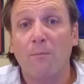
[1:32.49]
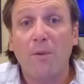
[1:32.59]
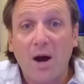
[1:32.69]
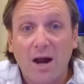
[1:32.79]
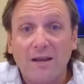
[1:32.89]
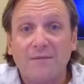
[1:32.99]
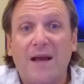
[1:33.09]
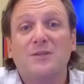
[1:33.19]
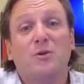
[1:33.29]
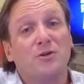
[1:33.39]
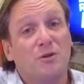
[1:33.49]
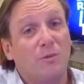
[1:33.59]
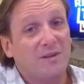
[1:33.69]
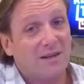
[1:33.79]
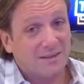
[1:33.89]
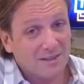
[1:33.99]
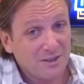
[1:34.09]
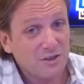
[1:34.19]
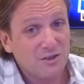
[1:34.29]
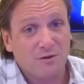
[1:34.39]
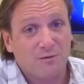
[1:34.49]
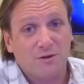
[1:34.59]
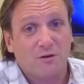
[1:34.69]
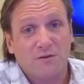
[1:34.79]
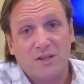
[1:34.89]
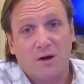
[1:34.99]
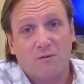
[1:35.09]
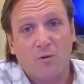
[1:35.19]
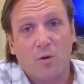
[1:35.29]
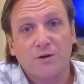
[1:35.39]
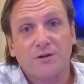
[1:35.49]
but that's also what the contingency reserve is there for.